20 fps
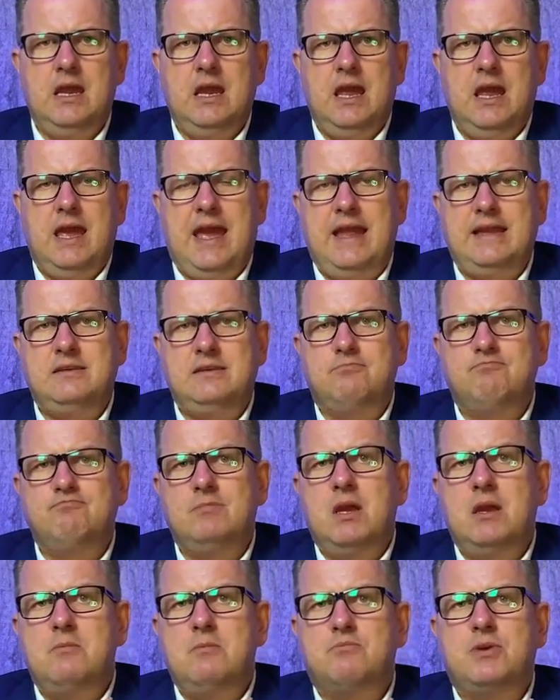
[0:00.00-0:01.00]
And
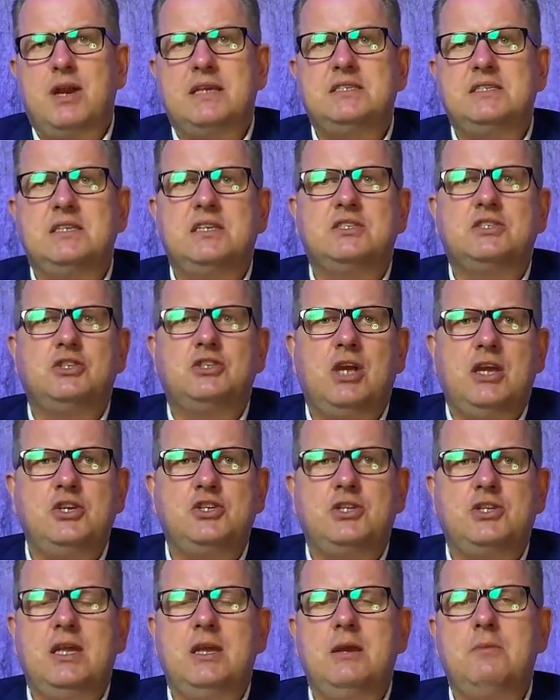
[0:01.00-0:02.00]
Brexit has
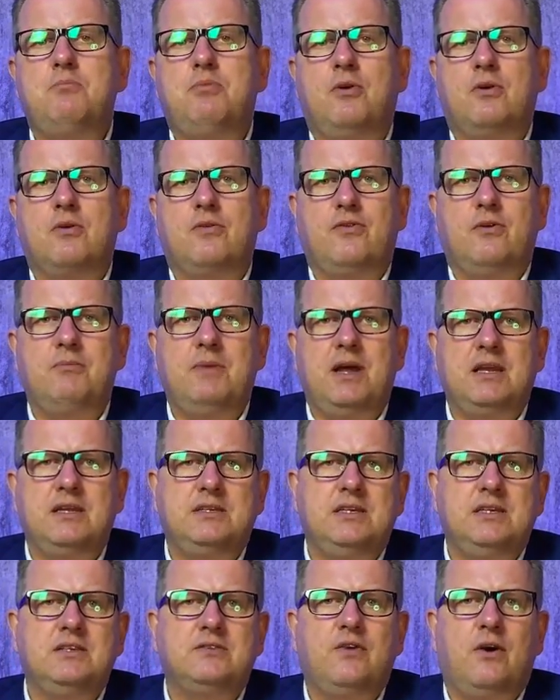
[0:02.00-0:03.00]
changed the import
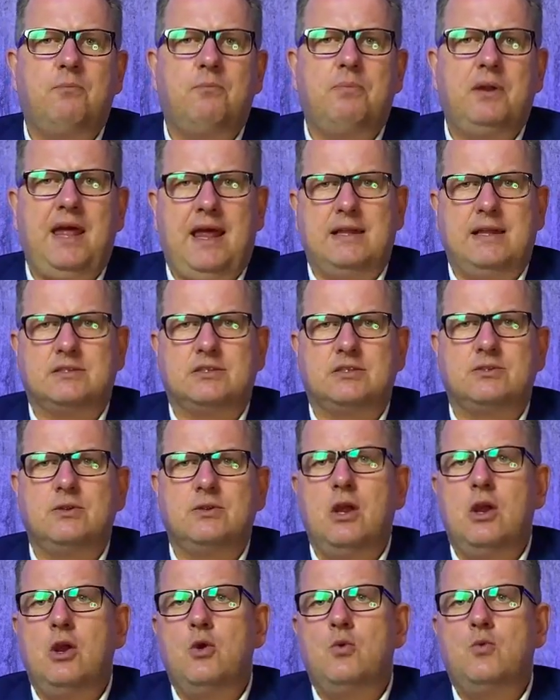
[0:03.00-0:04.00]
formalities for plants.
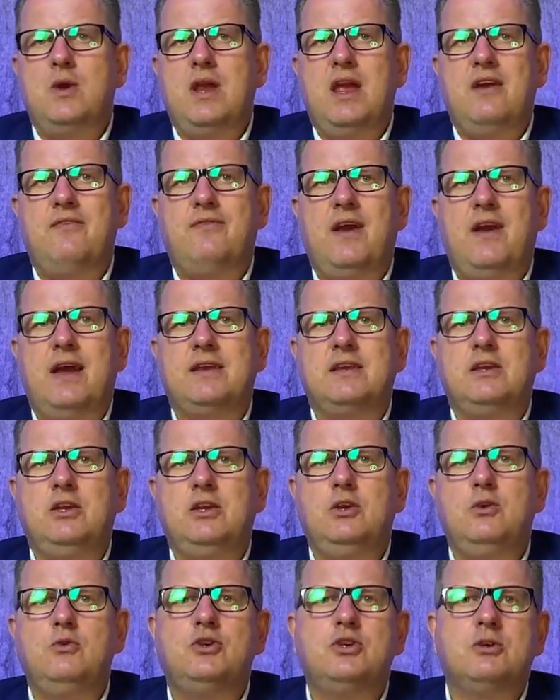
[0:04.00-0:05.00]
We have had a
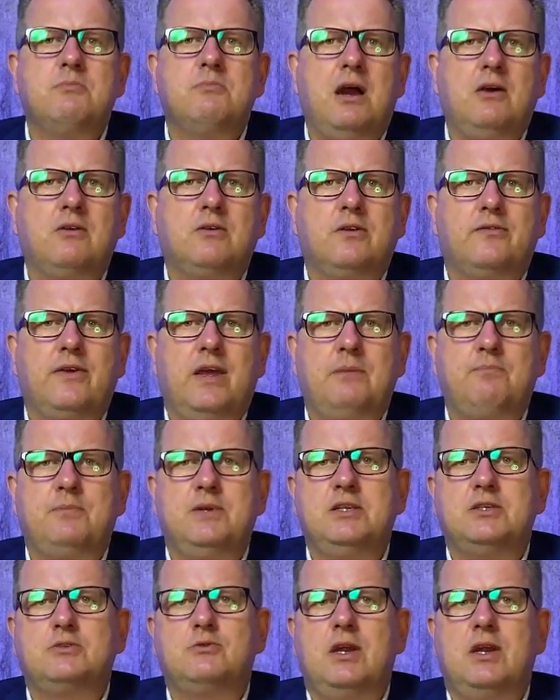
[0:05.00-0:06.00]
huge amount of
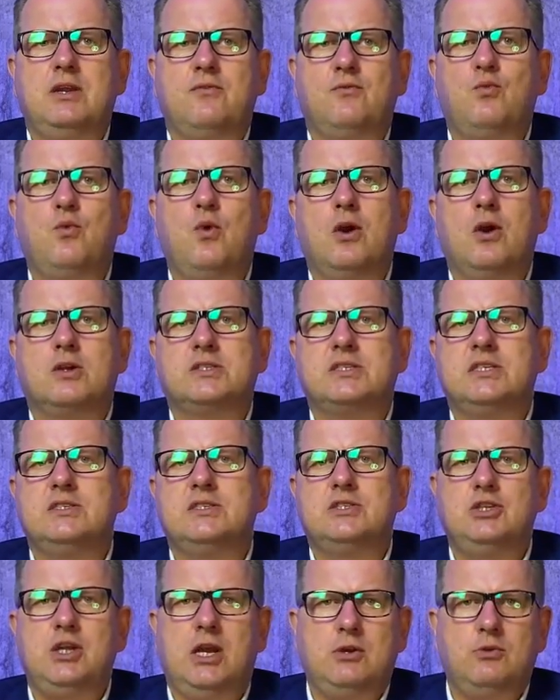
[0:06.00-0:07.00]
administrative work
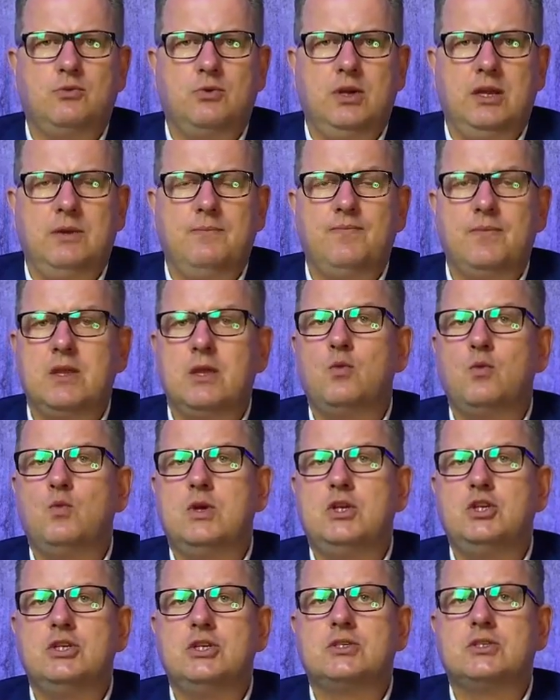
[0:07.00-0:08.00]
since January,
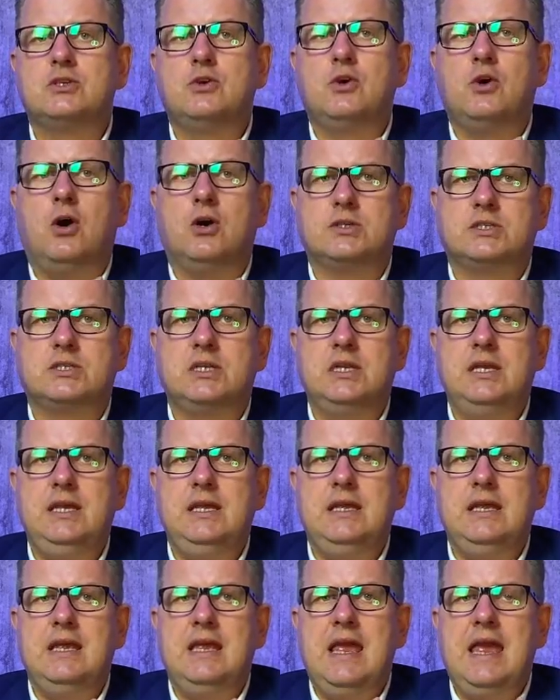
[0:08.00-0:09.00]
which is
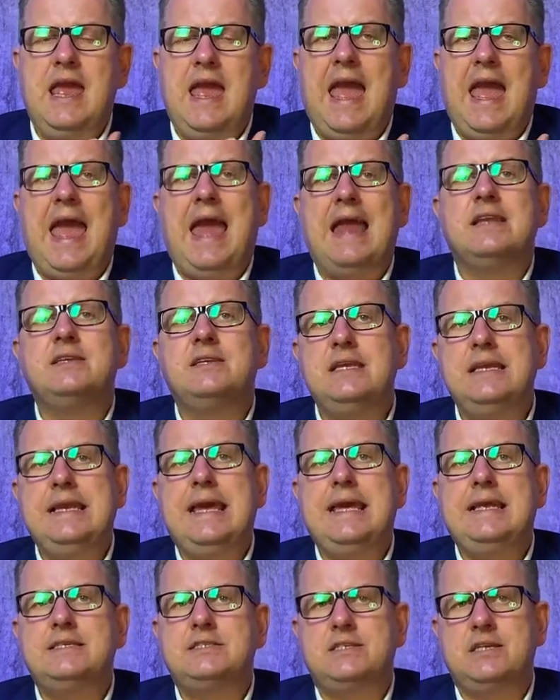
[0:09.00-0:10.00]
costly and
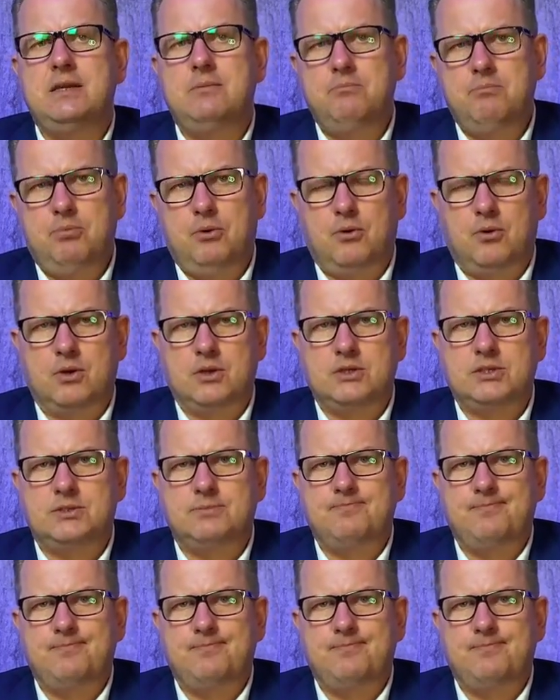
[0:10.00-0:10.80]
delays imports.